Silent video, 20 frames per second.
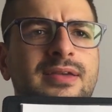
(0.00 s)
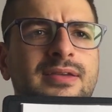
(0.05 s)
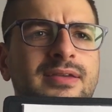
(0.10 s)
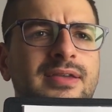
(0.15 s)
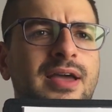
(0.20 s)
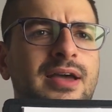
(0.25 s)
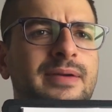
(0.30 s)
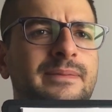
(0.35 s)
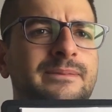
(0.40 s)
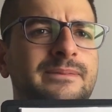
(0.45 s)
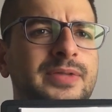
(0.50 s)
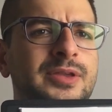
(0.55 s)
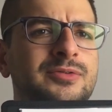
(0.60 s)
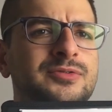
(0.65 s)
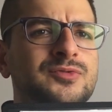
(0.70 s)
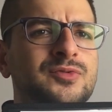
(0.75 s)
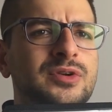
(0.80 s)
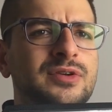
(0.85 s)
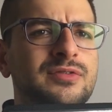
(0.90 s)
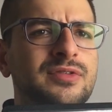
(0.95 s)
yeah, it
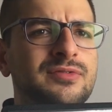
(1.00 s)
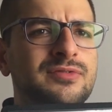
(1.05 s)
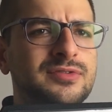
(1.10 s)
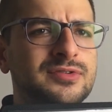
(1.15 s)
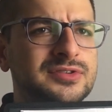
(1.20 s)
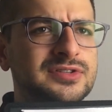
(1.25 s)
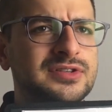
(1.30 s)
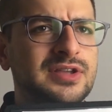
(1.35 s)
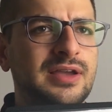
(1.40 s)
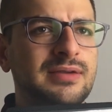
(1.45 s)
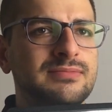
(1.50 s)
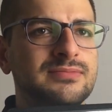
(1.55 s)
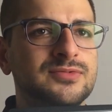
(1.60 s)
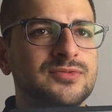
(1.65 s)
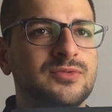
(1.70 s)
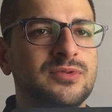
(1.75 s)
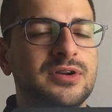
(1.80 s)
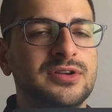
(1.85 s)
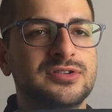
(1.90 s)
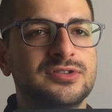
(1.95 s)
was one of the first times
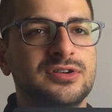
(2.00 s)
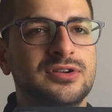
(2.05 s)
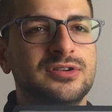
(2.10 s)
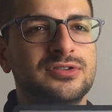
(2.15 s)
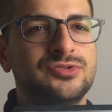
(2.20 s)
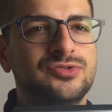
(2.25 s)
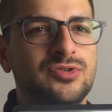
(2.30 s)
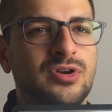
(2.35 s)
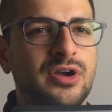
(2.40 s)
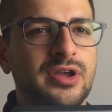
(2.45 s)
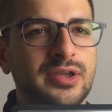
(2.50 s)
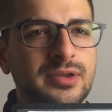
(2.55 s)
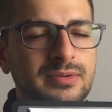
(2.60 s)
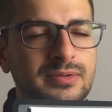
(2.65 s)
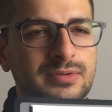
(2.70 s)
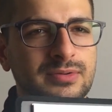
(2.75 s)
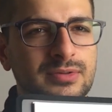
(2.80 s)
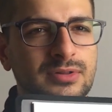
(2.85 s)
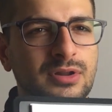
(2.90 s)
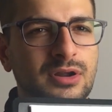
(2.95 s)
where I started drawing
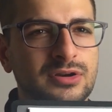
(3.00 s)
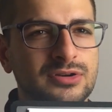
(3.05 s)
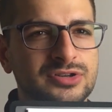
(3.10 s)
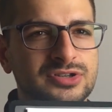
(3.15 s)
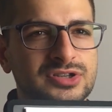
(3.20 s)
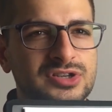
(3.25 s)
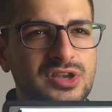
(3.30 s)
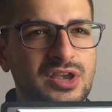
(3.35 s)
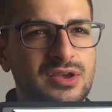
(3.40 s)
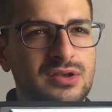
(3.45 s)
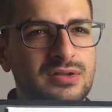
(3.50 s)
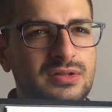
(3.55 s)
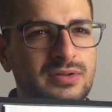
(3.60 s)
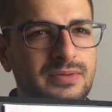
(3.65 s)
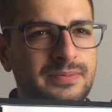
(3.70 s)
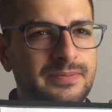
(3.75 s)
large scale.